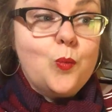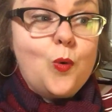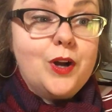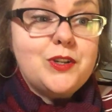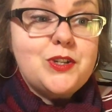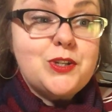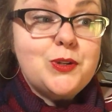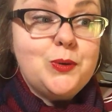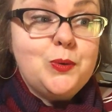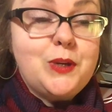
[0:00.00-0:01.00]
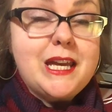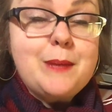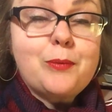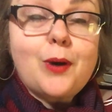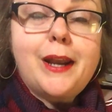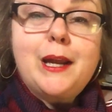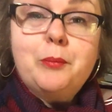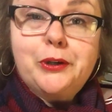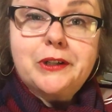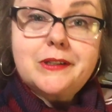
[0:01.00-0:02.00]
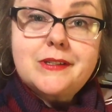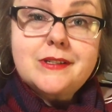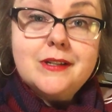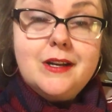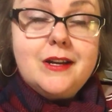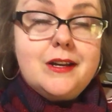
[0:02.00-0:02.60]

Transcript: want to keep writing books.